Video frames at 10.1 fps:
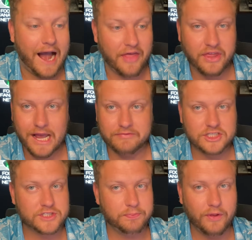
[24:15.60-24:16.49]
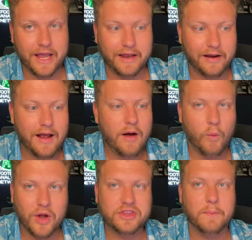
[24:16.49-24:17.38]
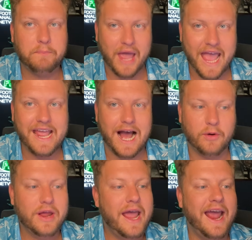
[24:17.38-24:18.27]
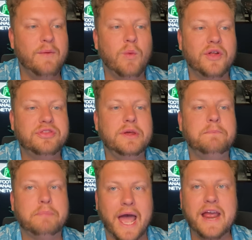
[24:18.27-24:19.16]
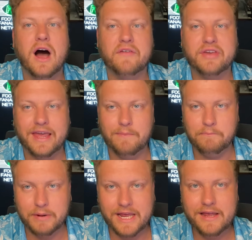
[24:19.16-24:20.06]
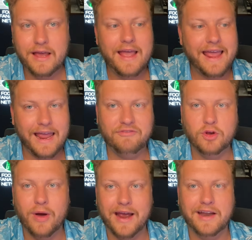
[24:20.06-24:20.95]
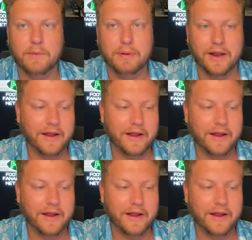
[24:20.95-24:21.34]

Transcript: think I've displayed what the payout and what the payoff can be if you end up hitting.